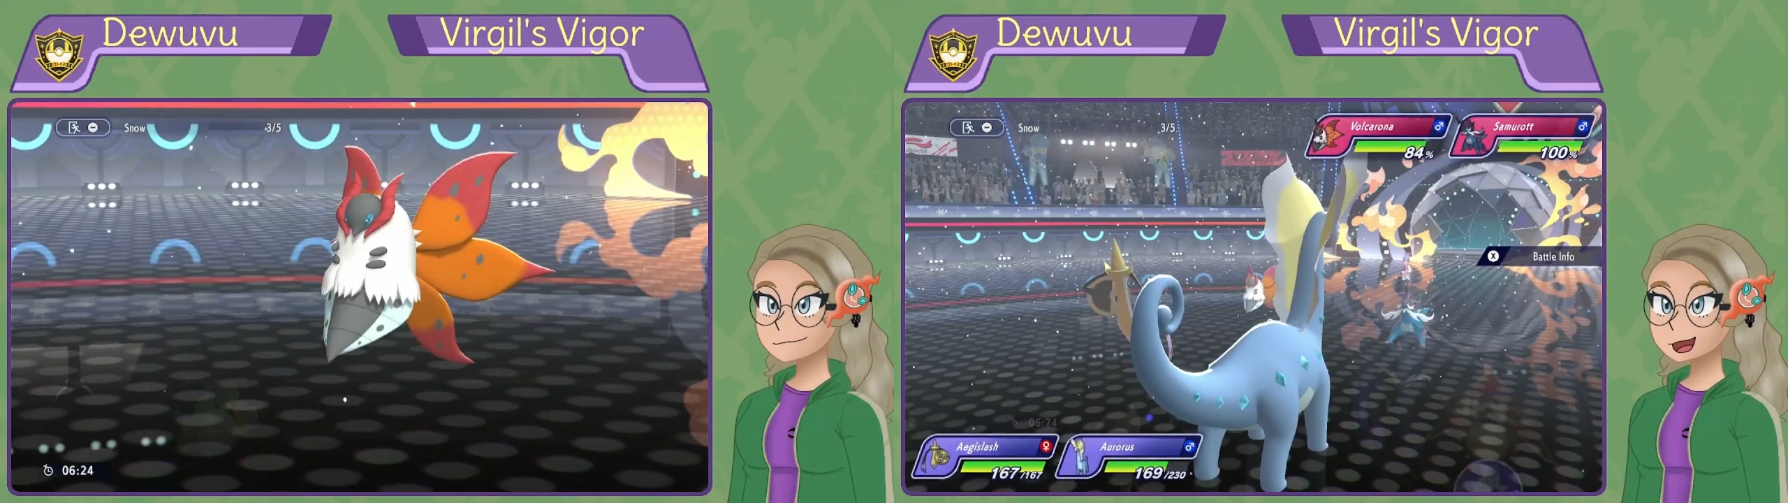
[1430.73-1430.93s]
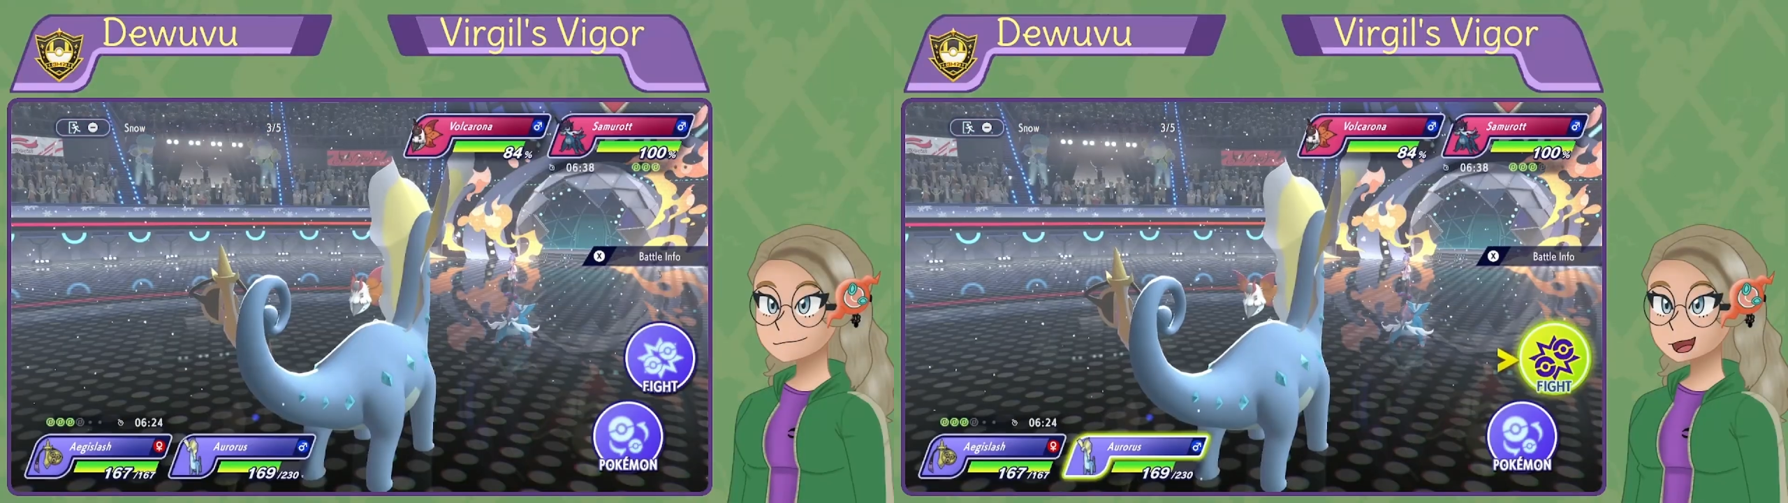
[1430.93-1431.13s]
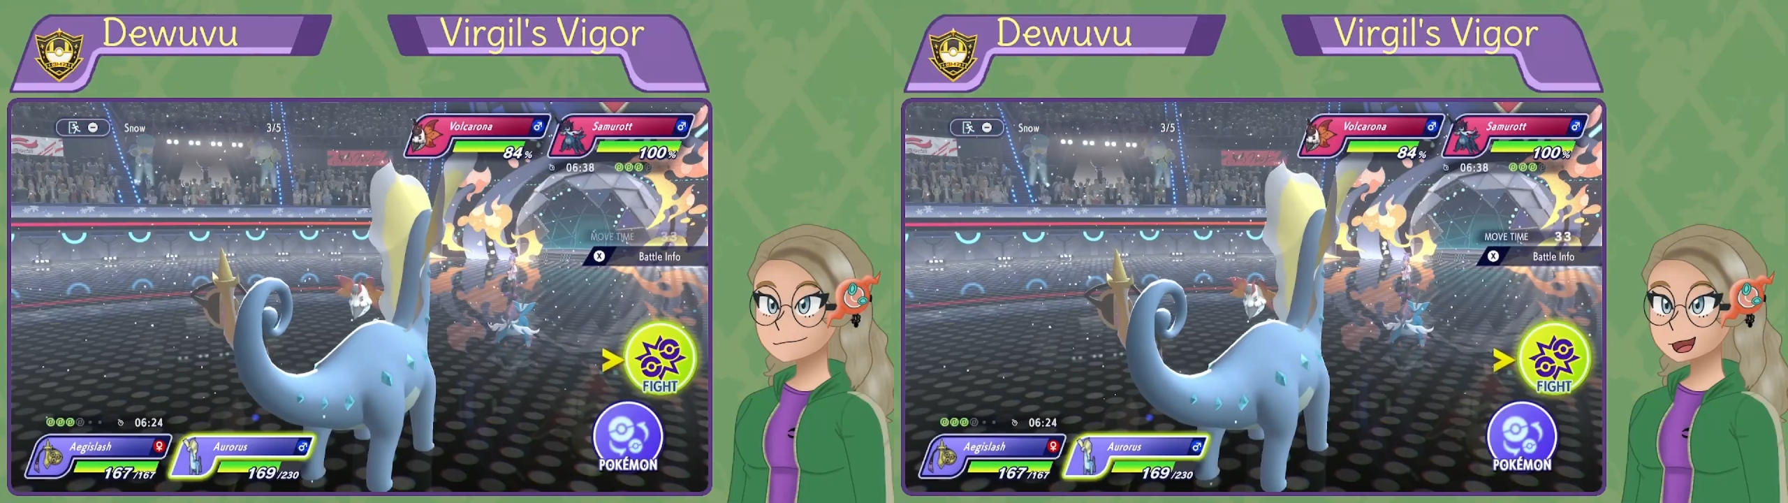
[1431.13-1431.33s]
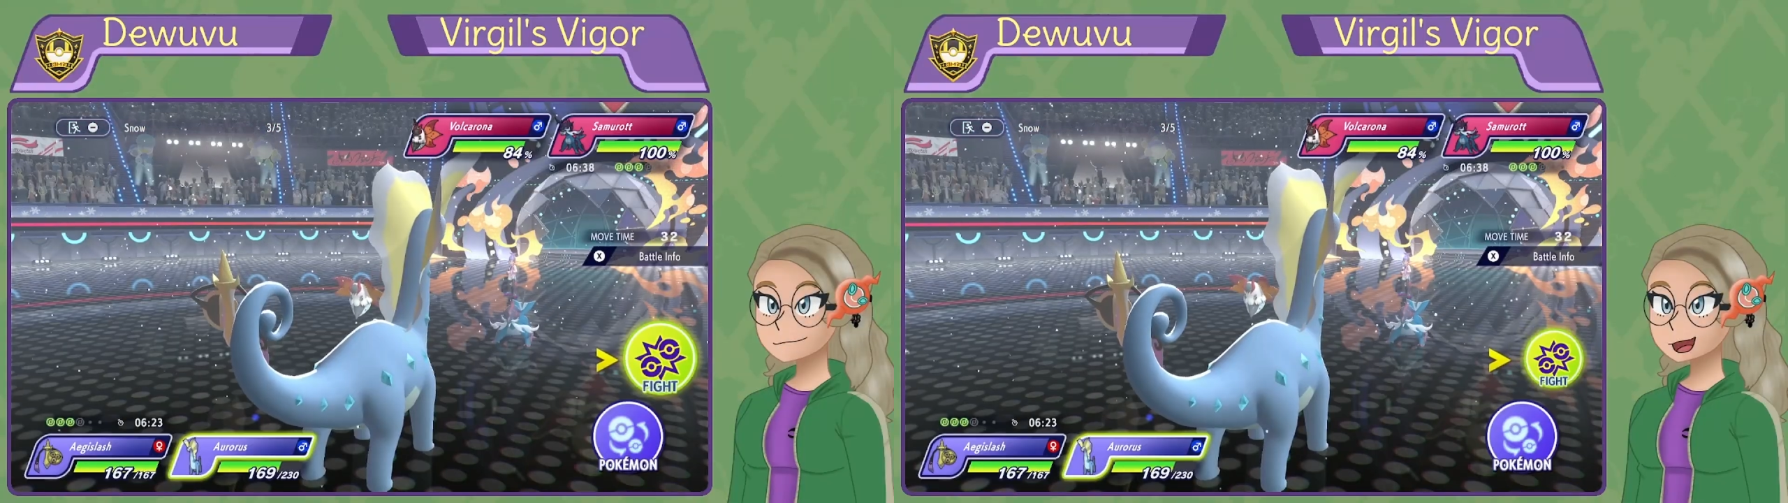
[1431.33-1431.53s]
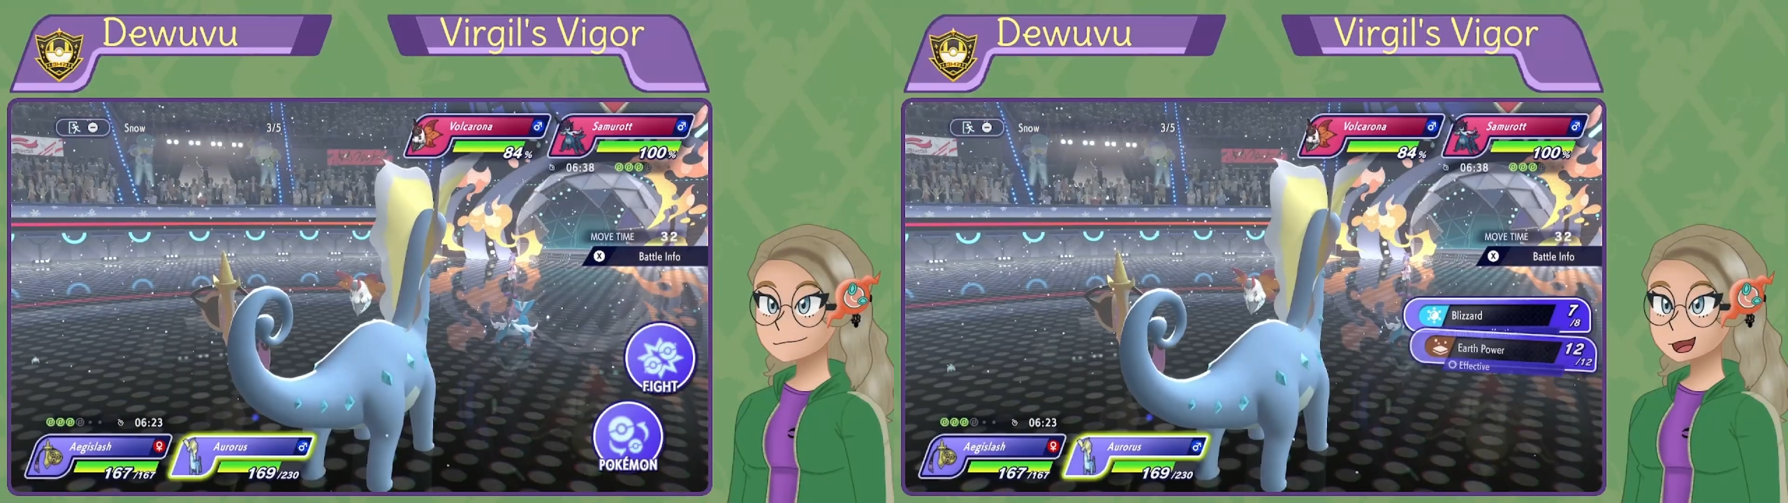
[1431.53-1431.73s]

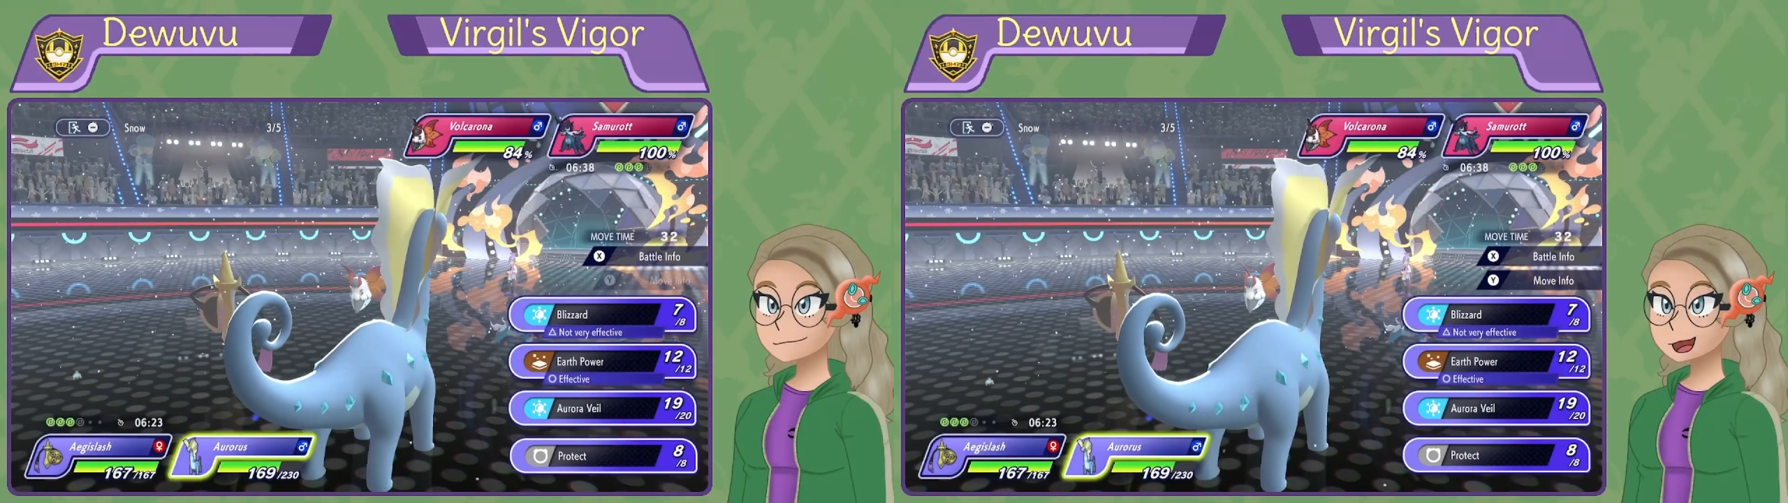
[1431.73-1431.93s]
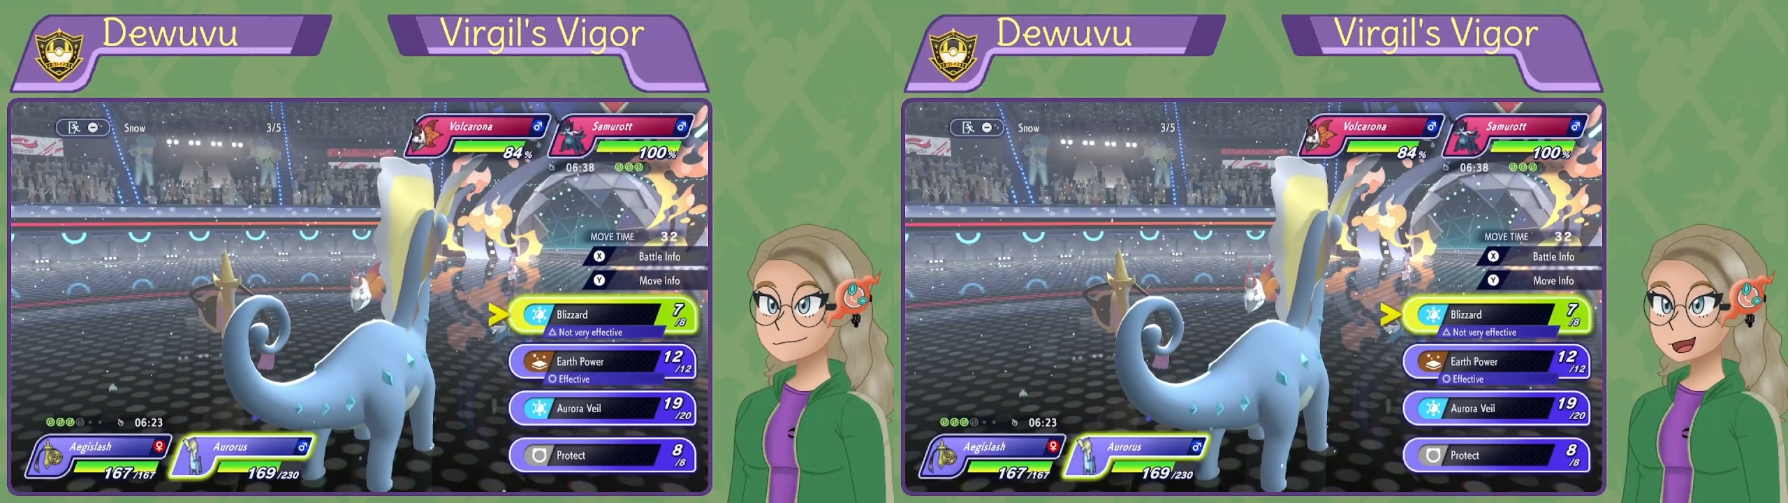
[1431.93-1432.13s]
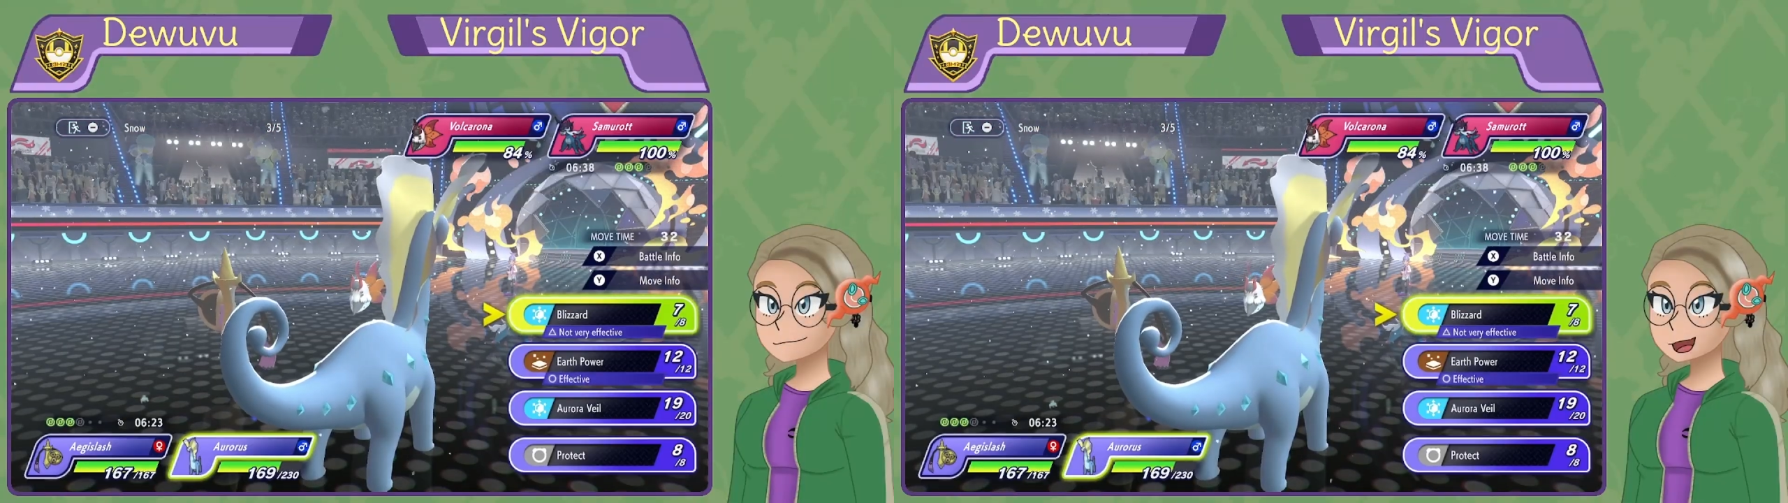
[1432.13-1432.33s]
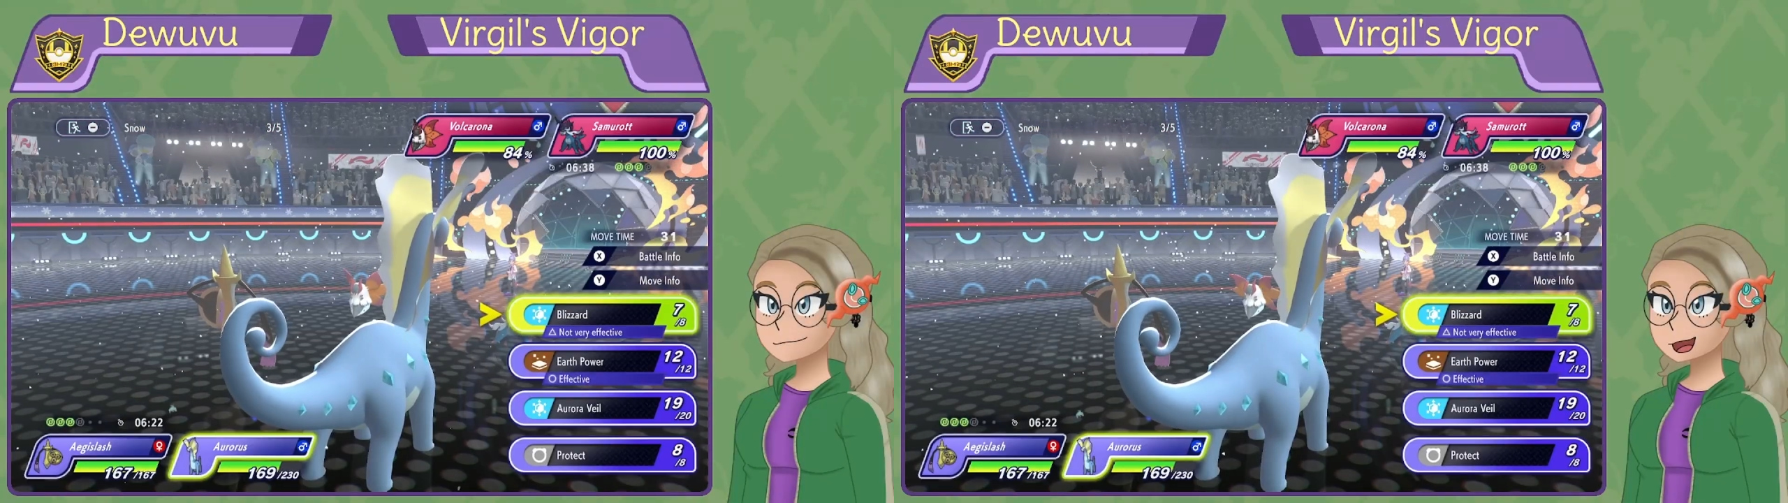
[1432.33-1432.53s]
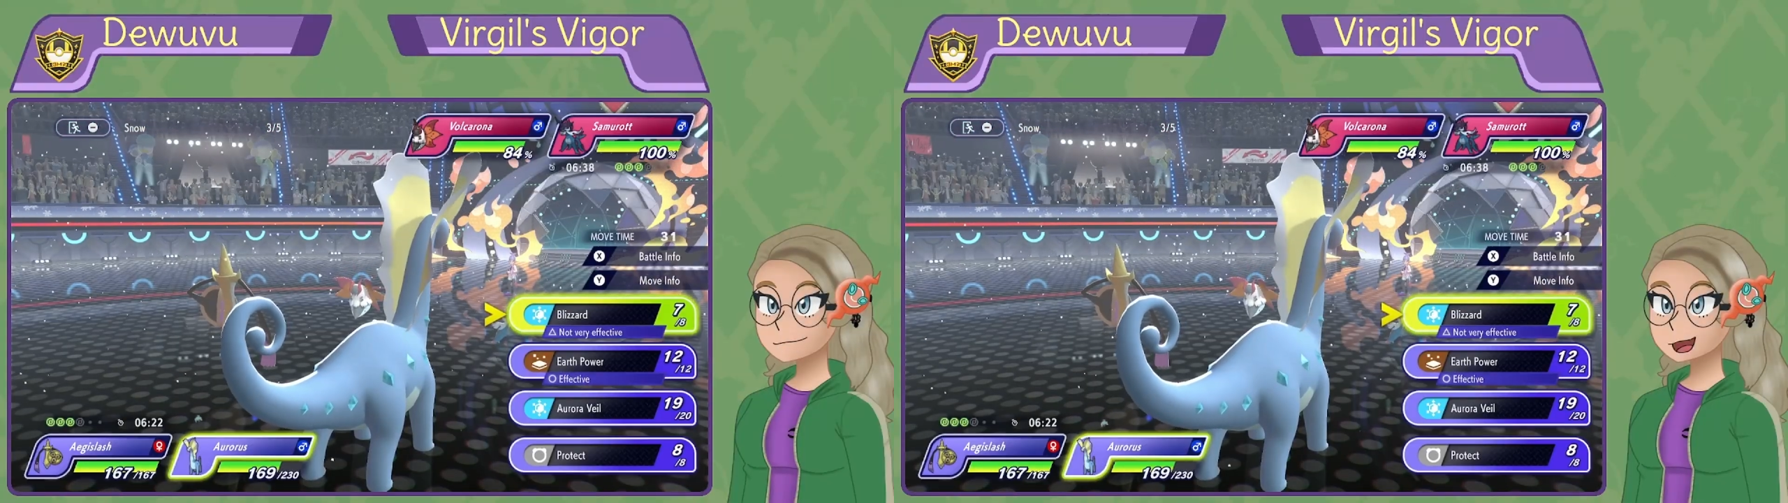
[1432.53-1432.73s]
Aegislash here to change its
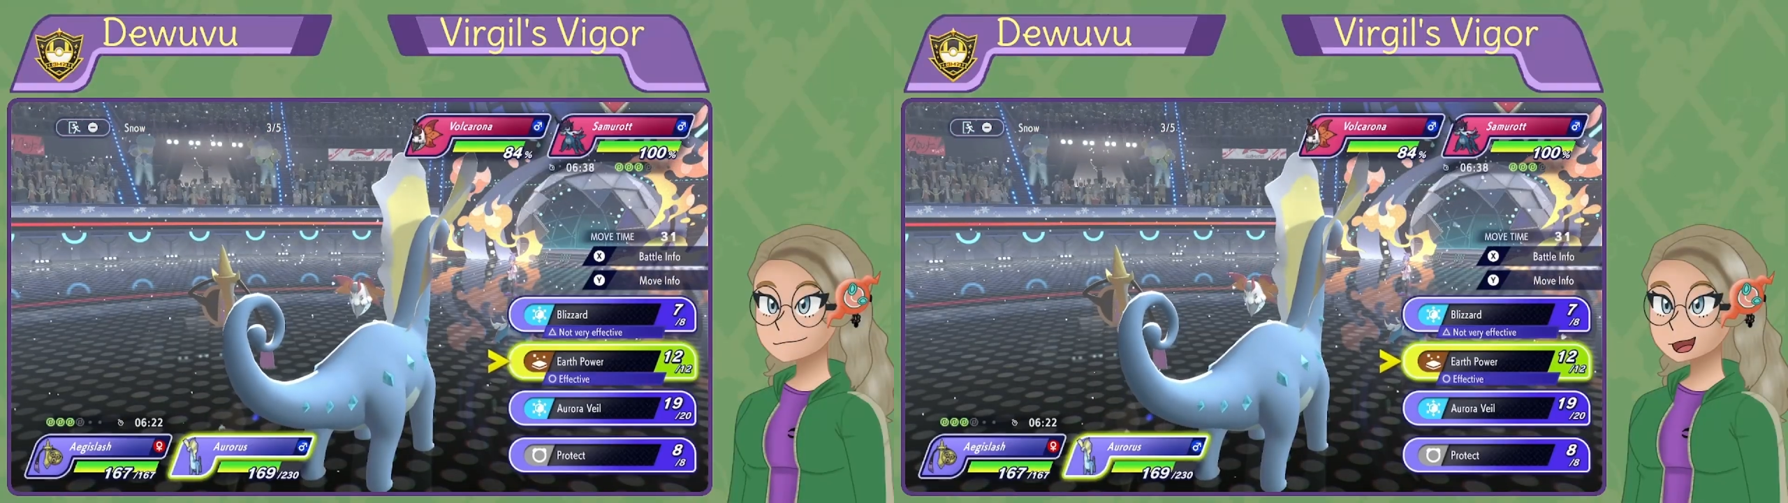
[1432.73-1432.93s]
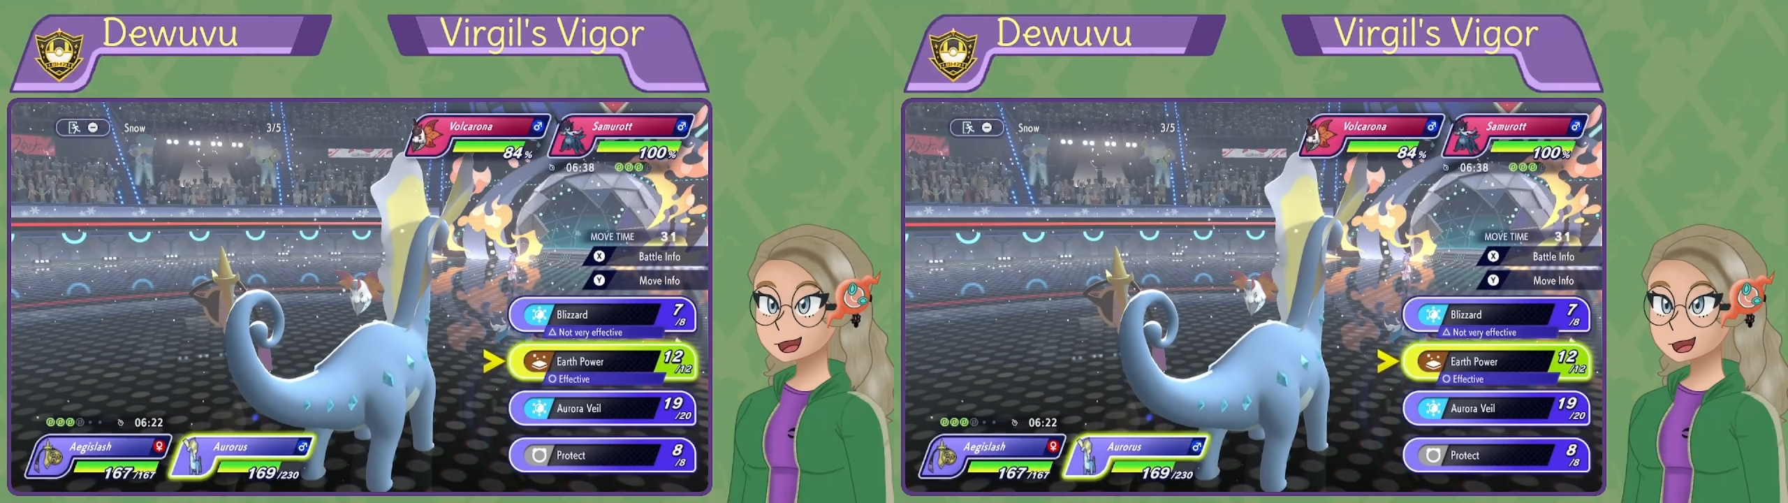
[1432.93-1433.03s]
stance again.